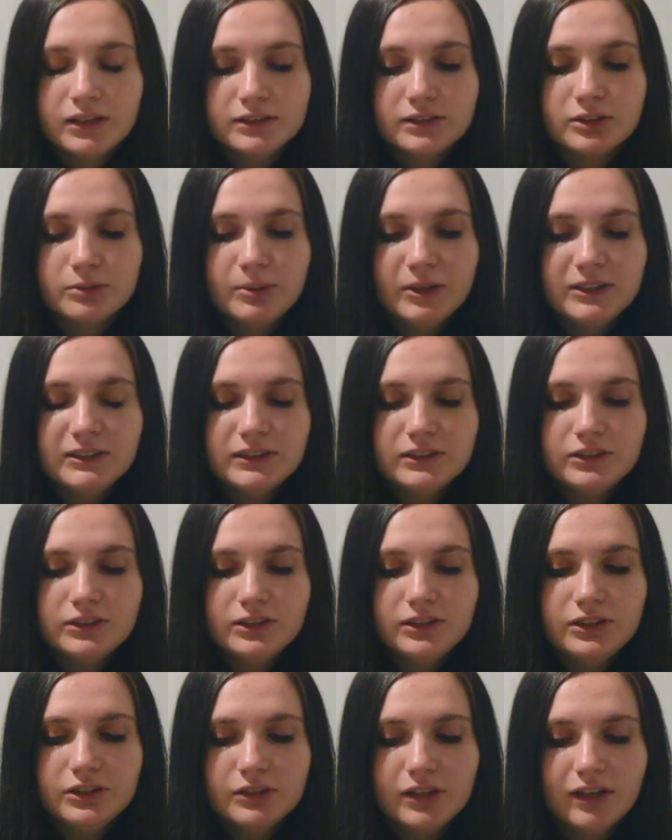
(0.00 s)
so
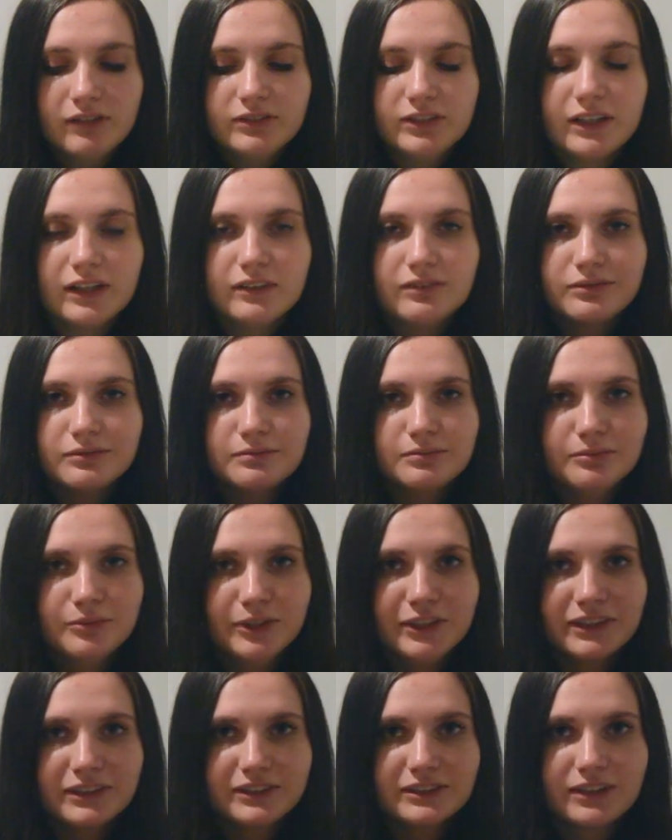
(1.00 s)
basically you have to, have,
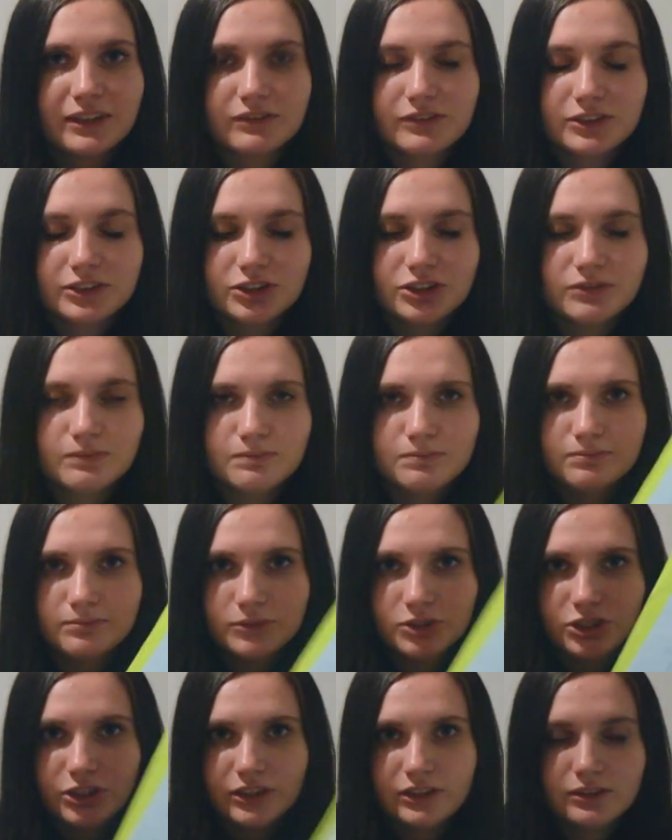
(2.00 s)
reading this off the sh
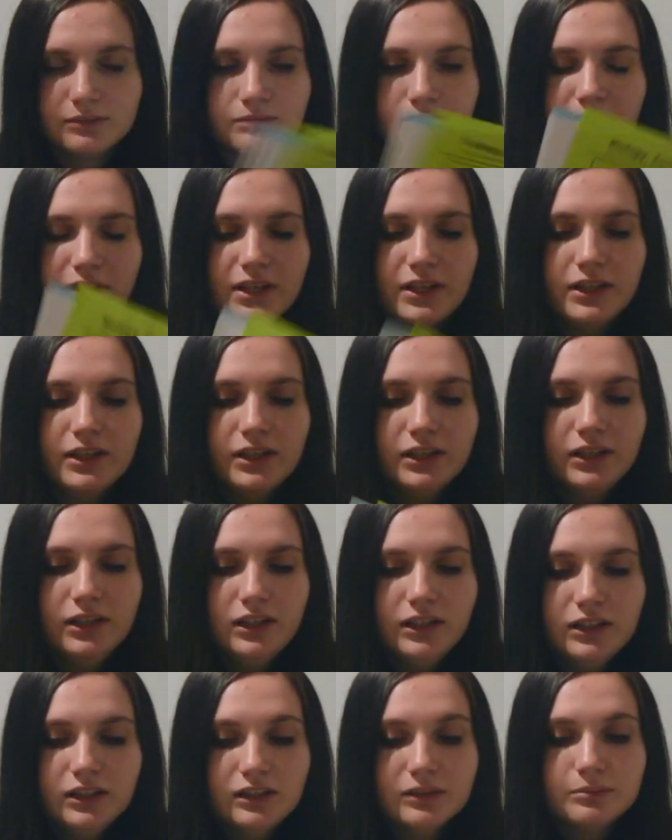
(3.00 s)
sheet,
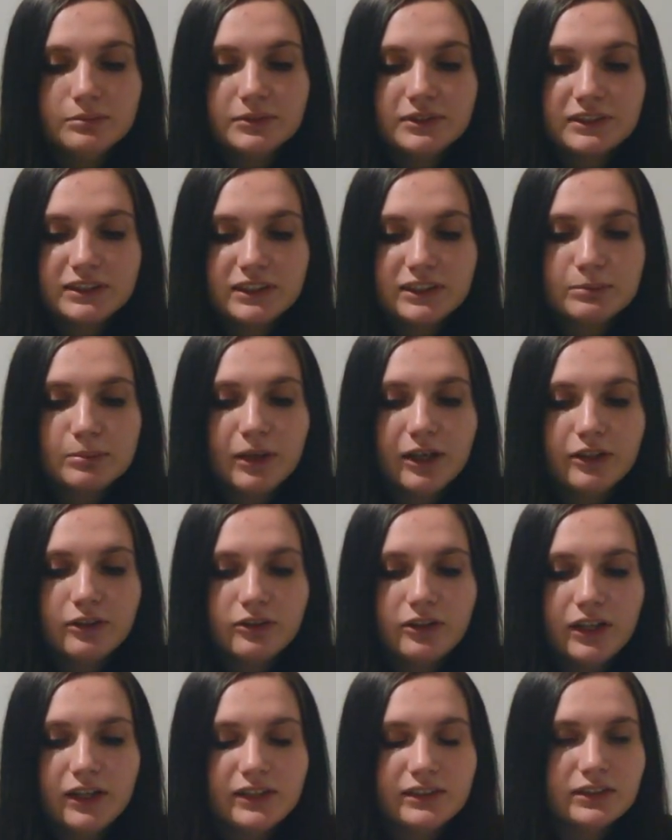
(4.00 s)
um, 6
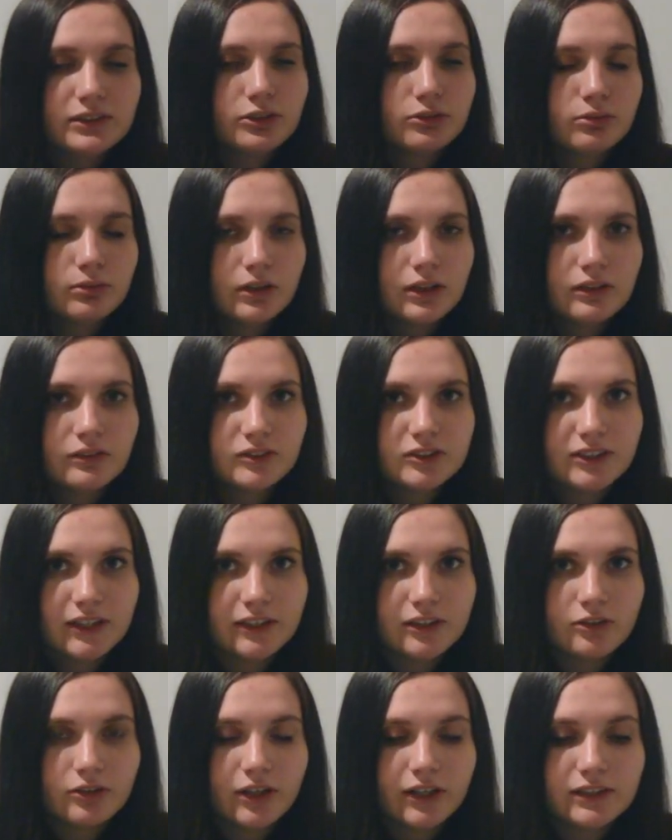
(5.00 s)
bio credits and 12
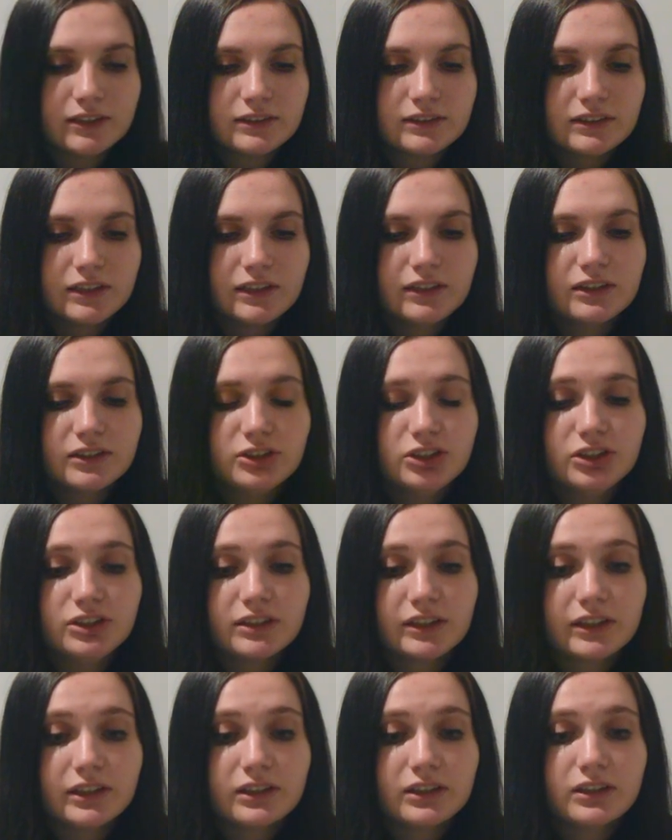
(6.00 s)
psych credits. And then
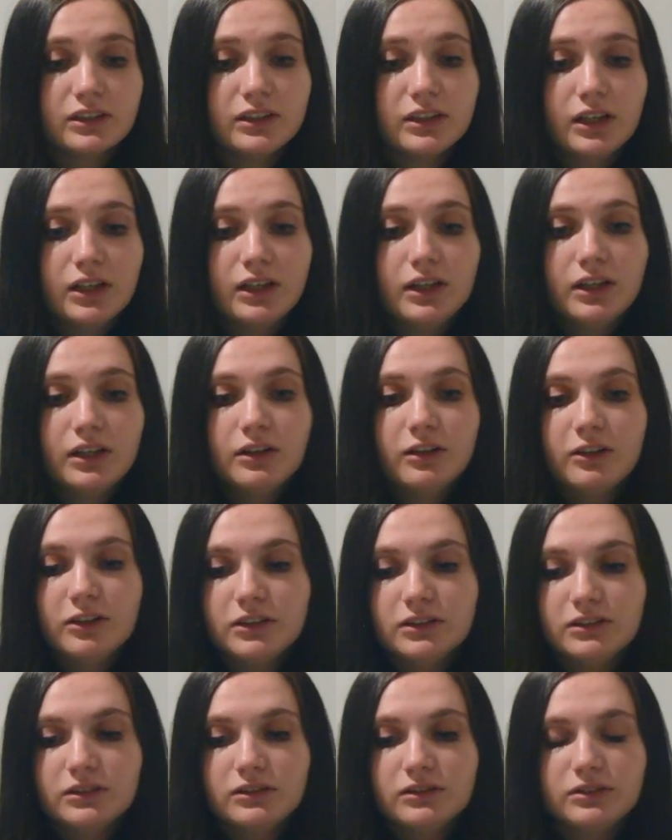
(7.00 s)
she's like,
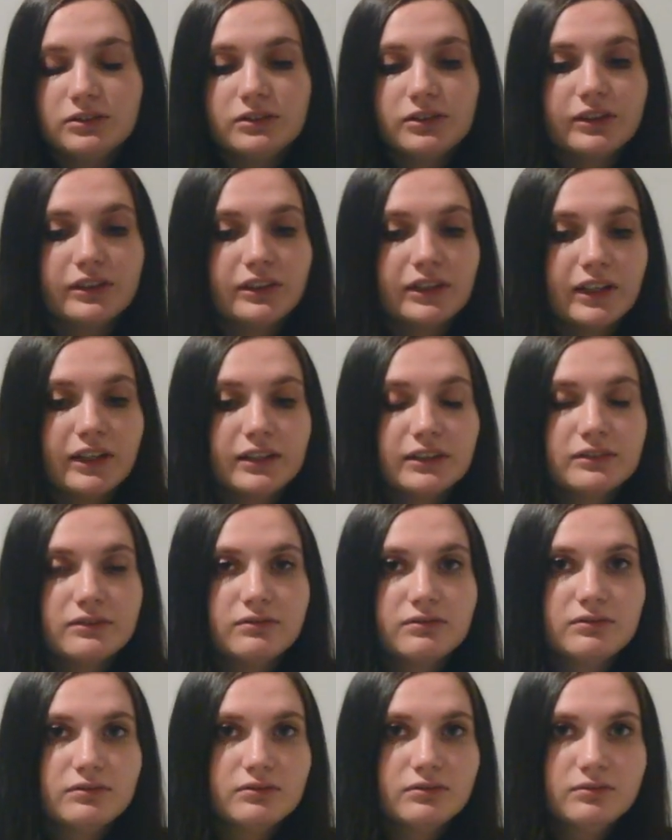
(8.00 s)
to get
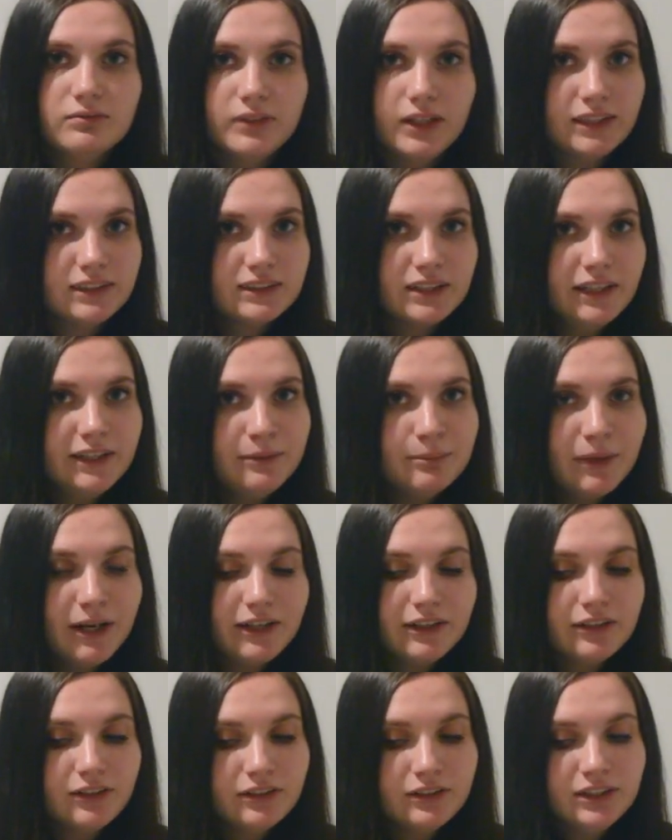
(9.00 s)
a psych
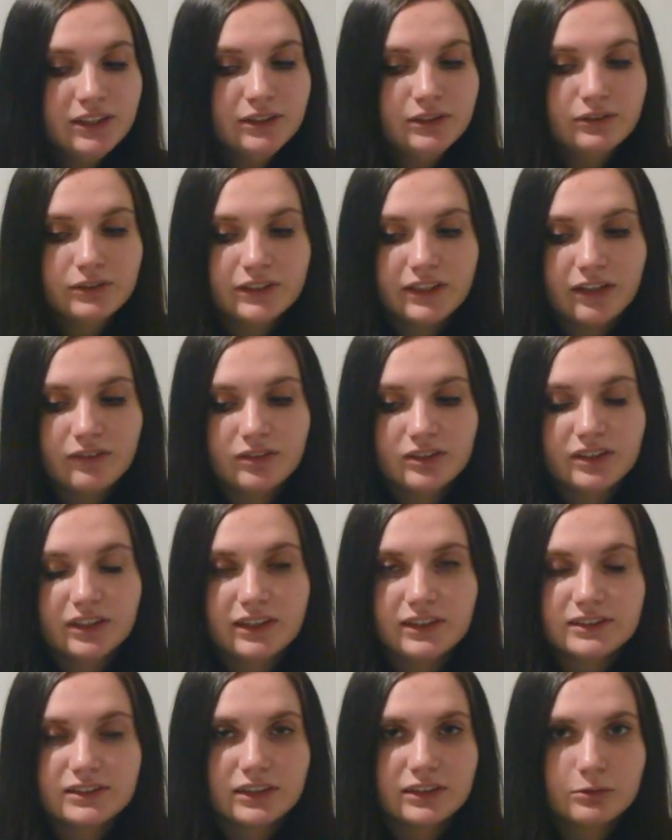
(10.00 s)
minor, you'd only have to
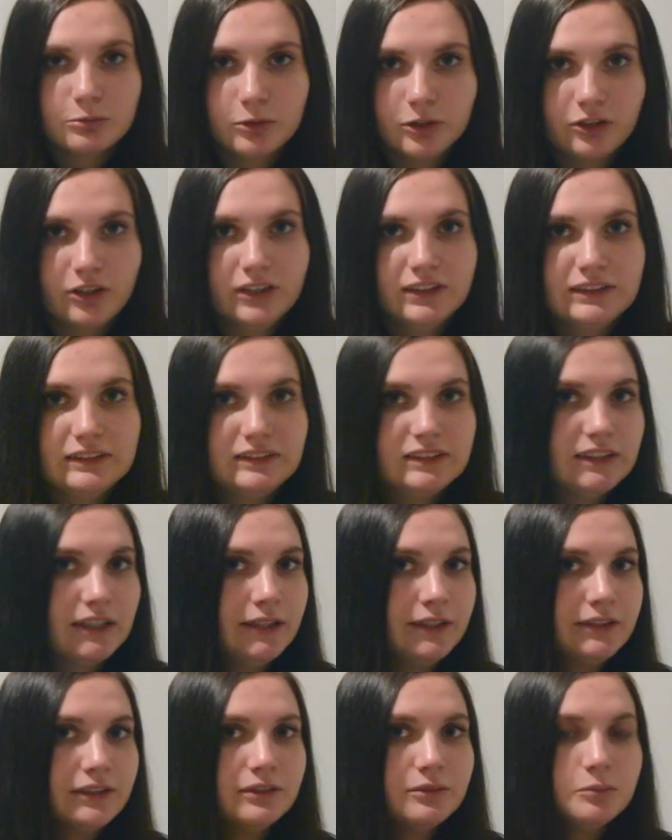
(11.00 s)
take 6 more credits of
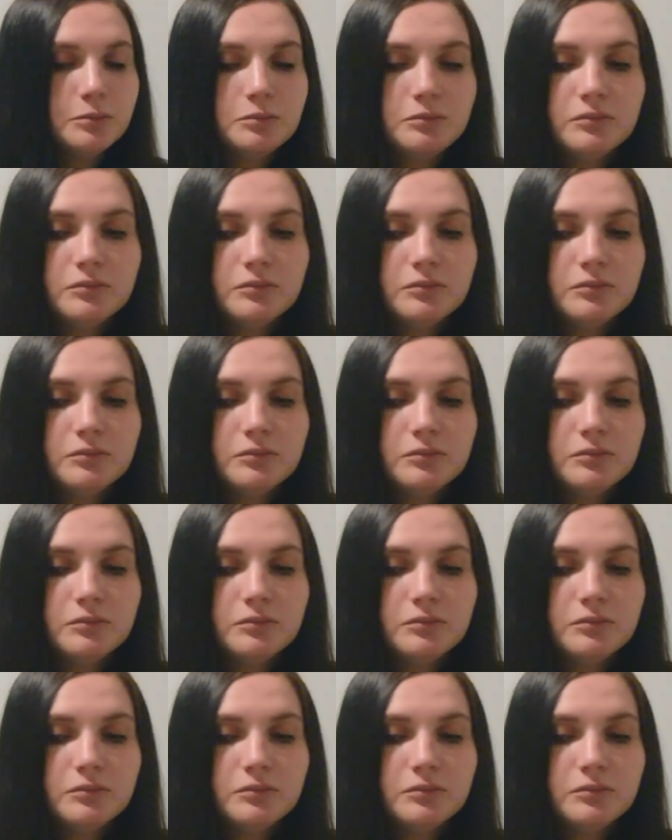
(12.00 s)
psych.